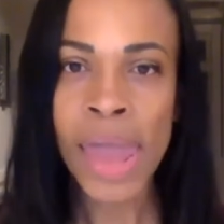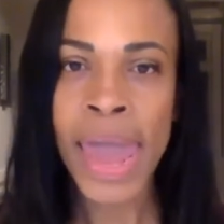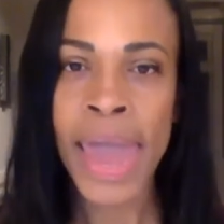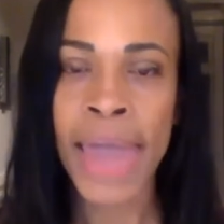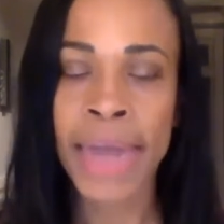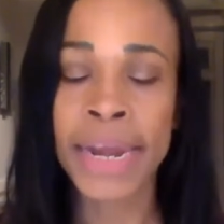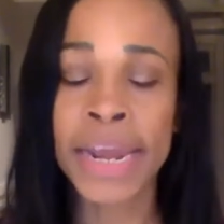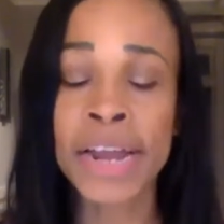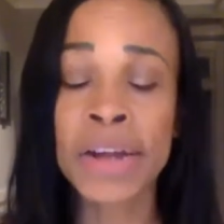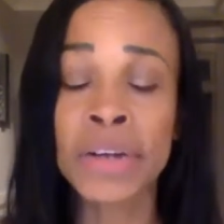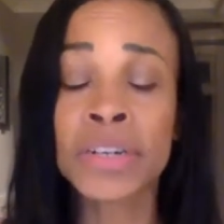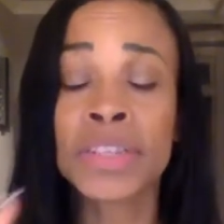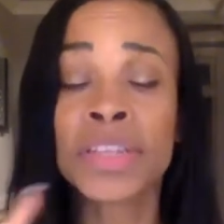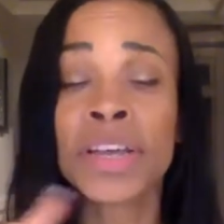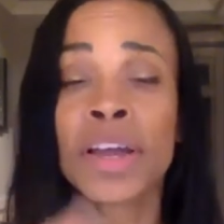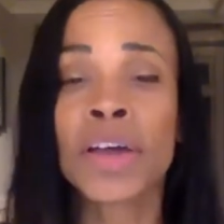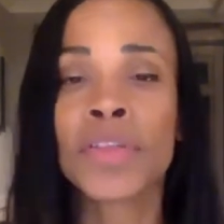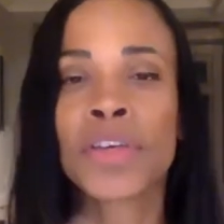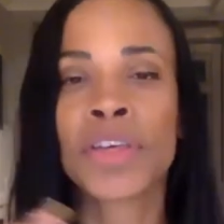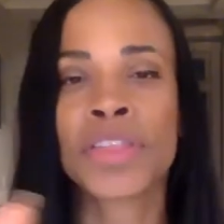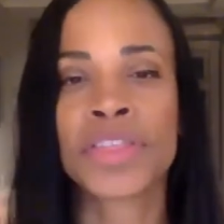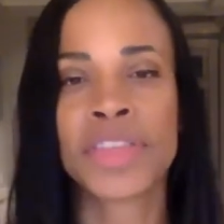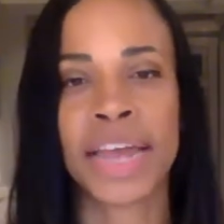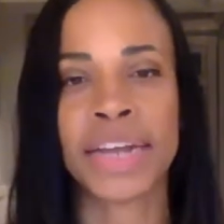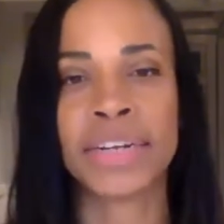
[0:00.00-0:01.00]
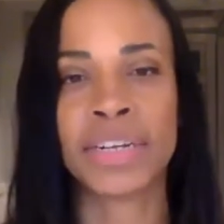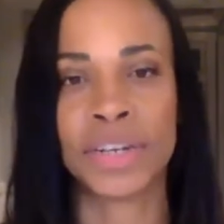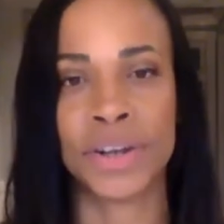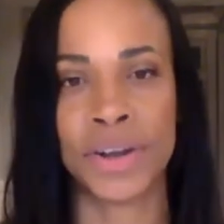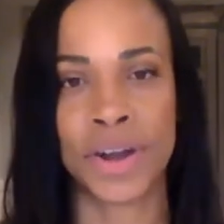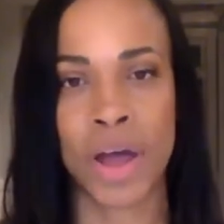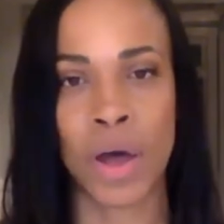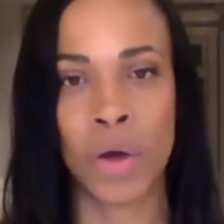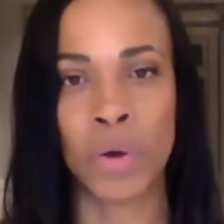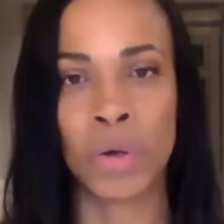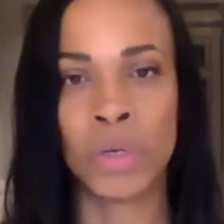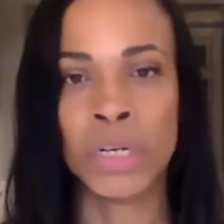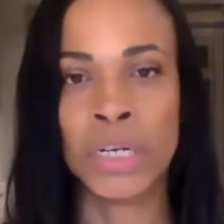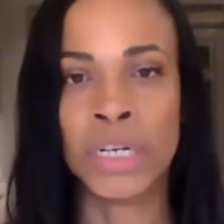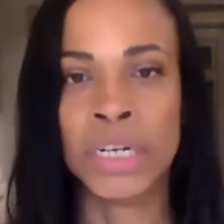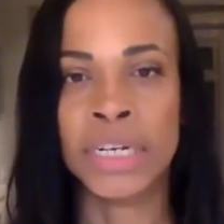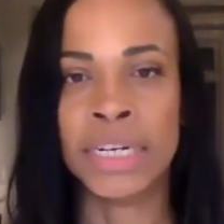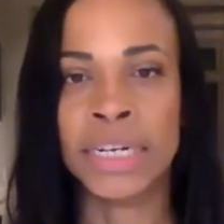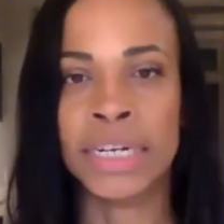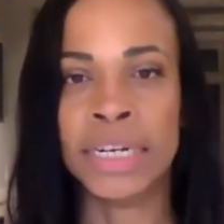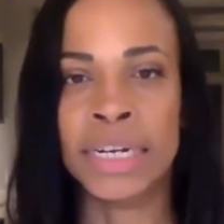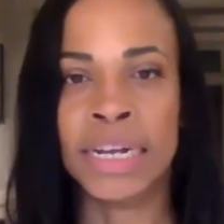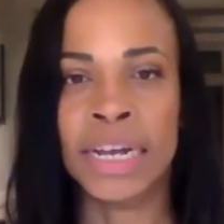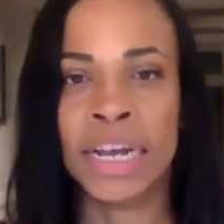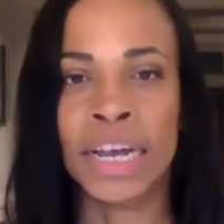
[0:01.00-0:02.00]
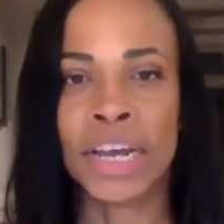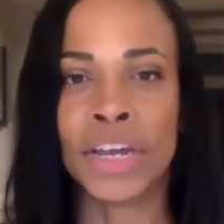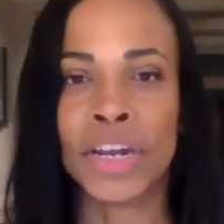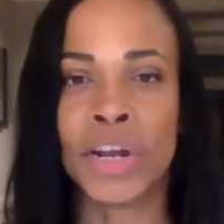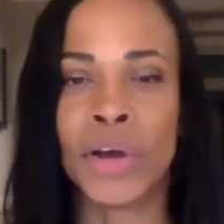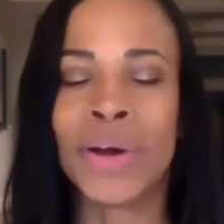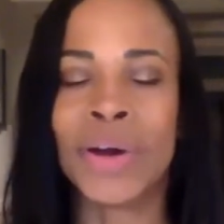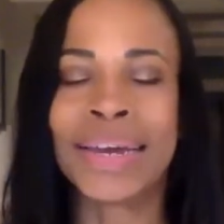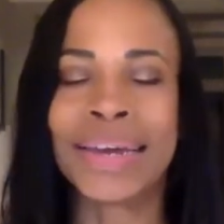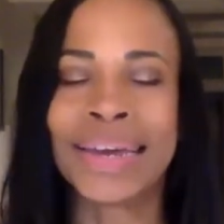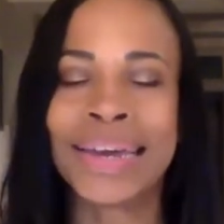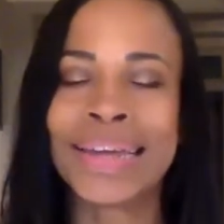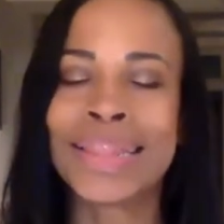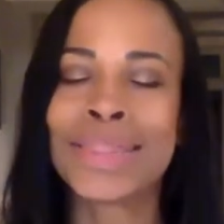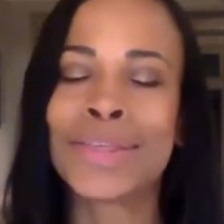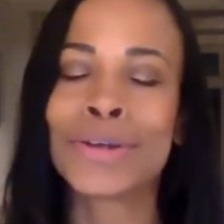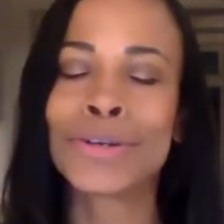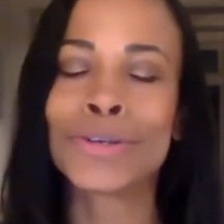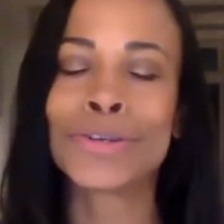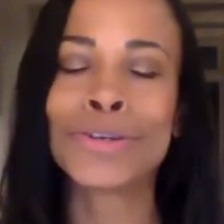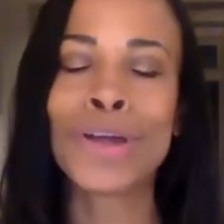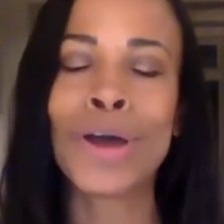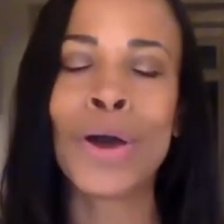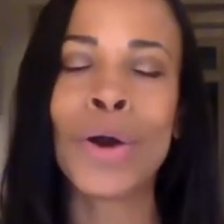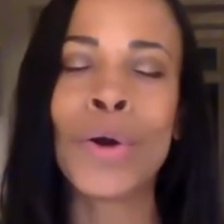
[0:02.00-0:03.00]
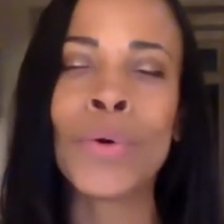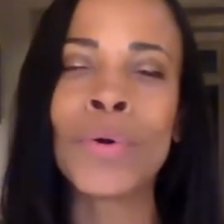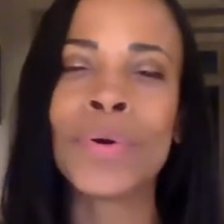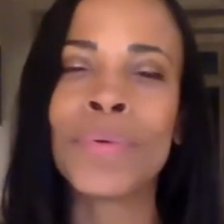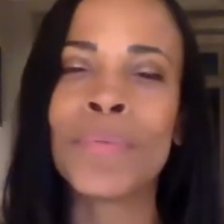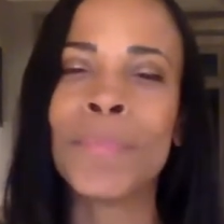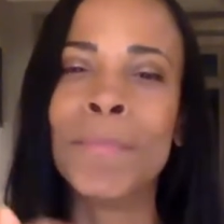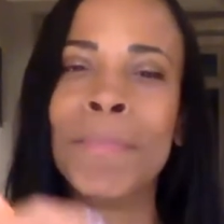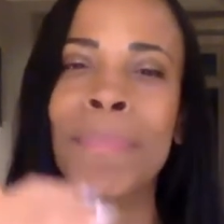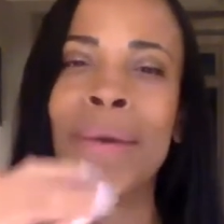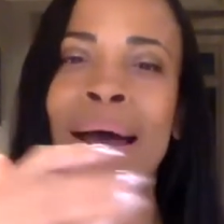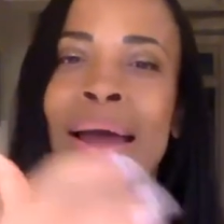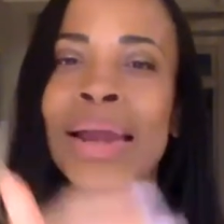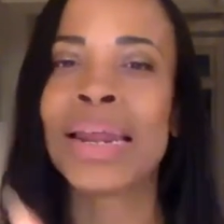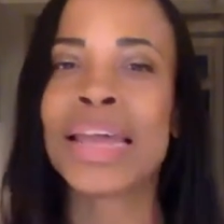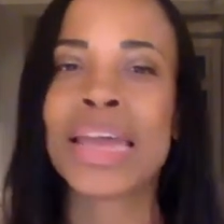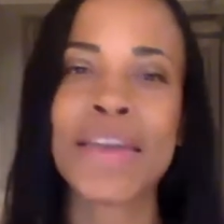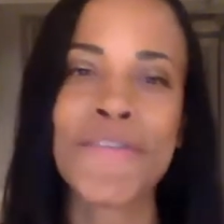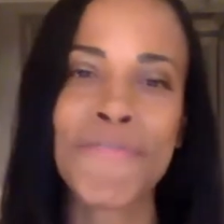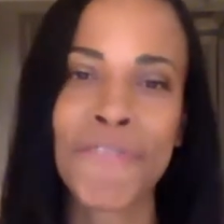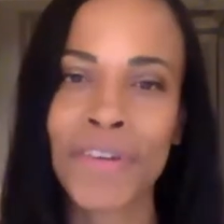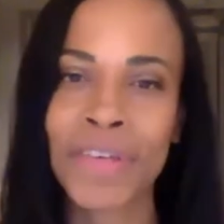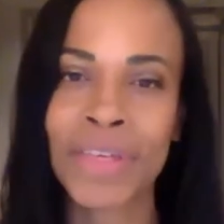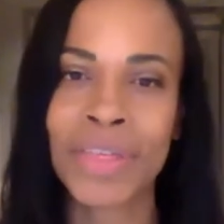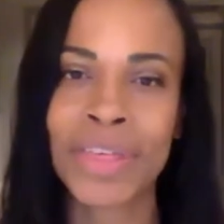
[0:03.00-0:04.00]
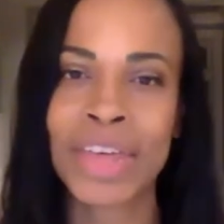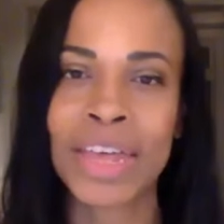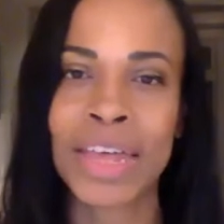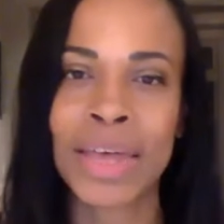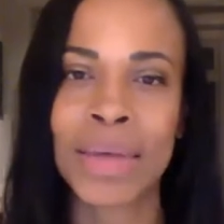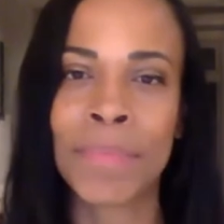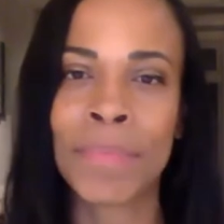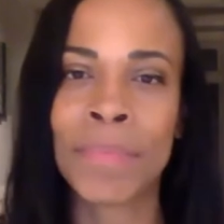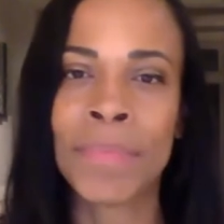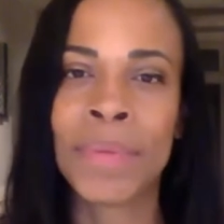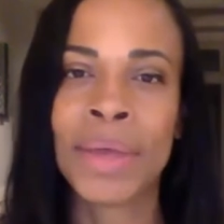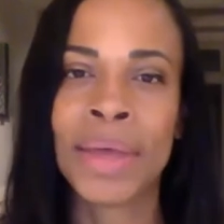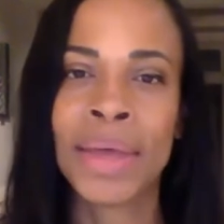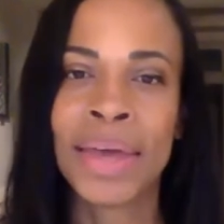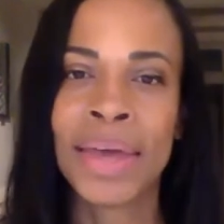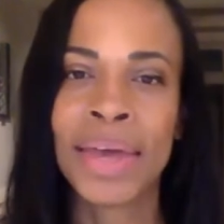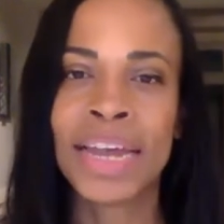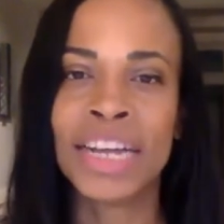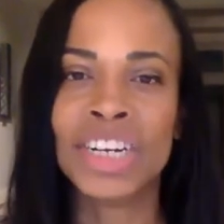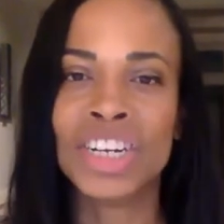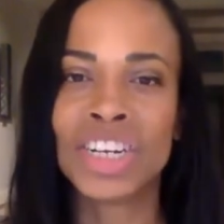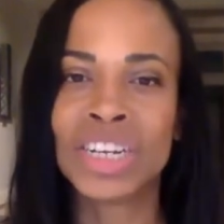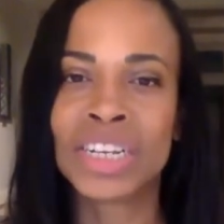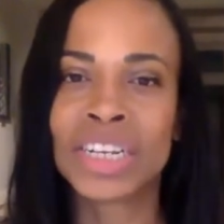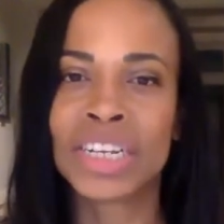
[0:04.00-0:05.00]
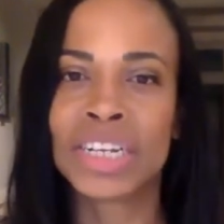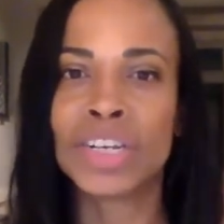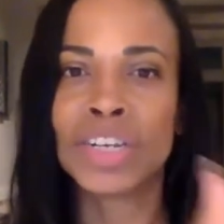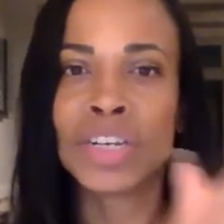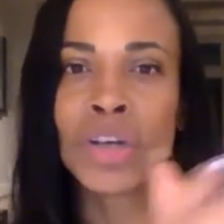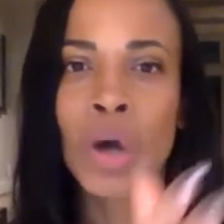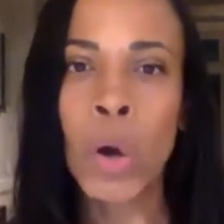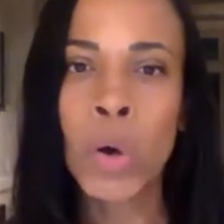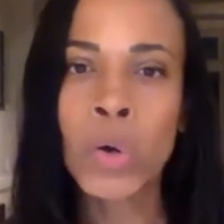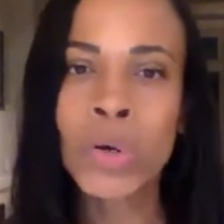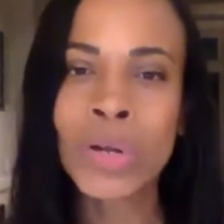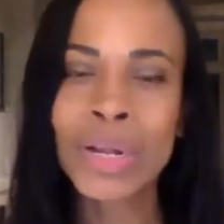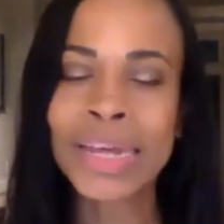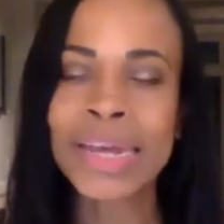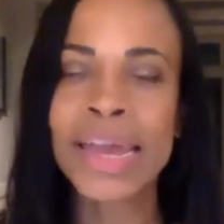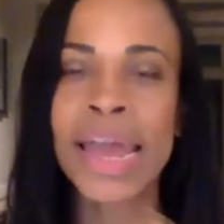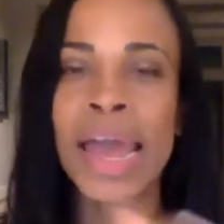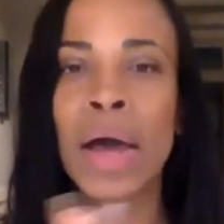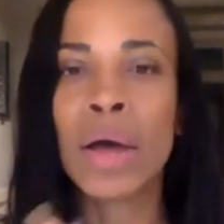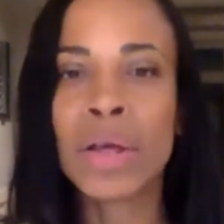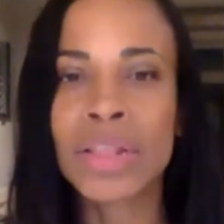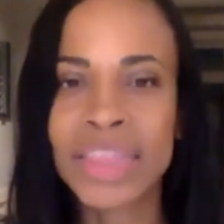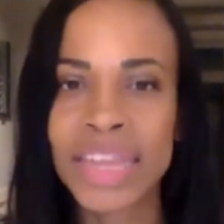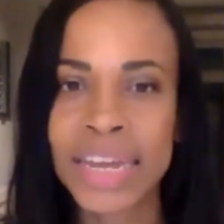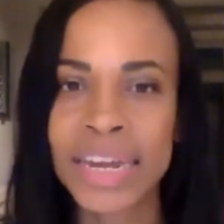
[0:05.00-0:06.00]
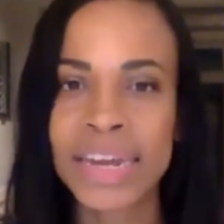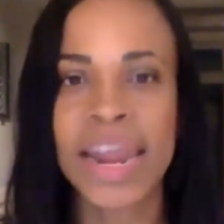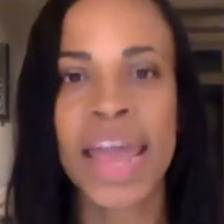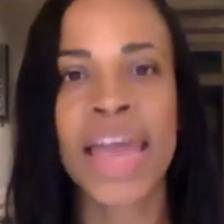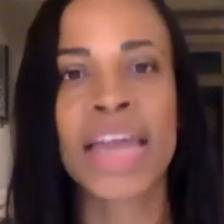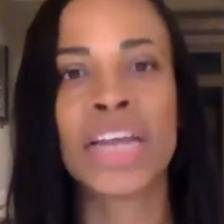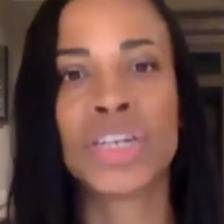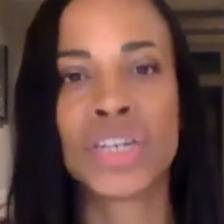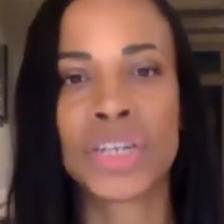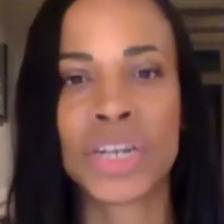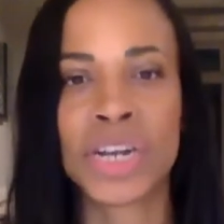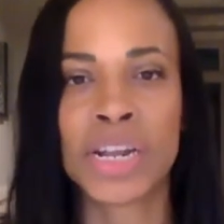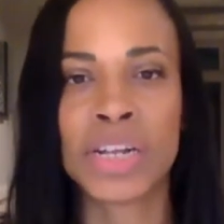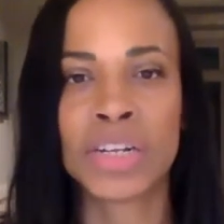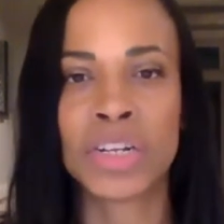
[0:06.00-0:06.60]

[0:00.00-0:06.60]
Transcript: And here's the other thing to know you know, again, there's no money for them in just a totally healthy nation.